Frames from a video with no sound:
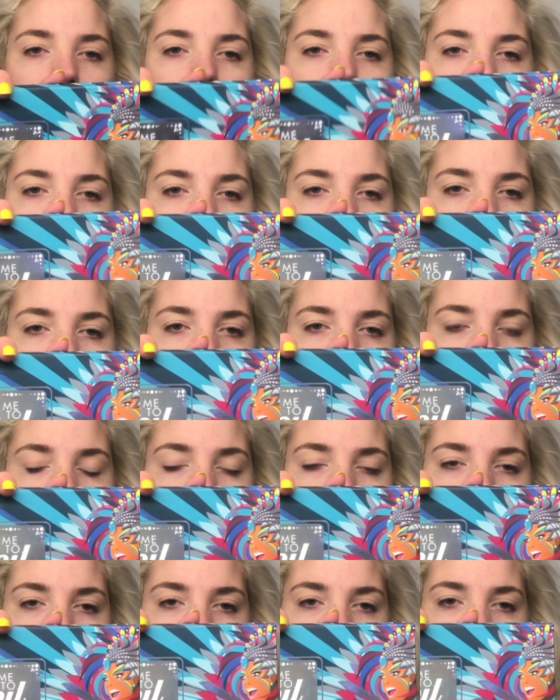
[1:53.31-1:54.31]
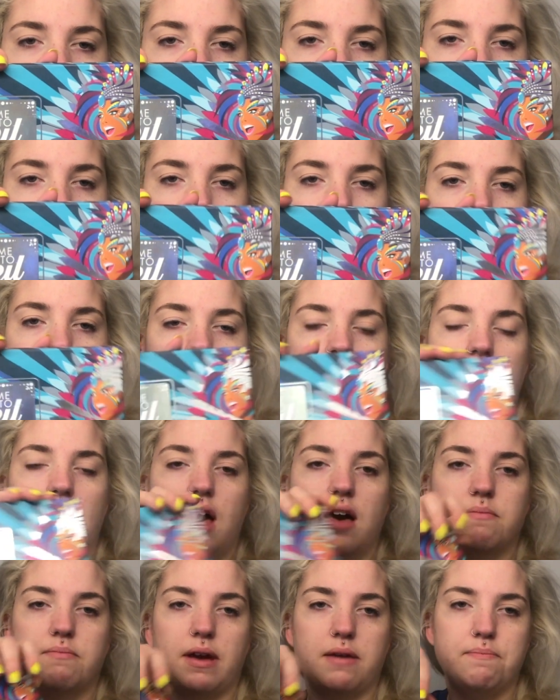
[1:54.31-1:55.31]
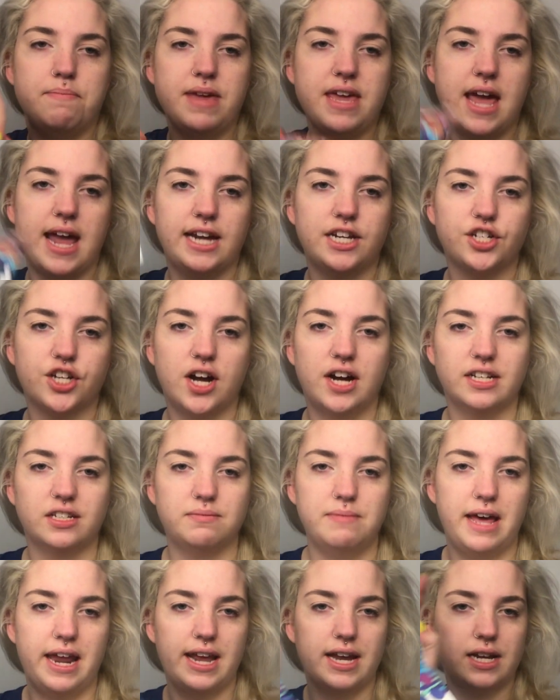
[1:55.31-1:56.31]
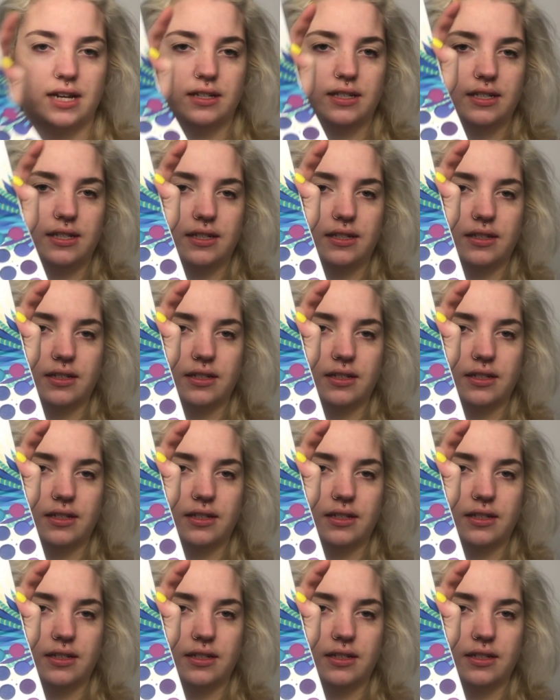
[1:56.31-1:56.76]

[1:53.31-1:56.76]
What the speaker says: Take Me Back to Brazil by BH Cosmetics.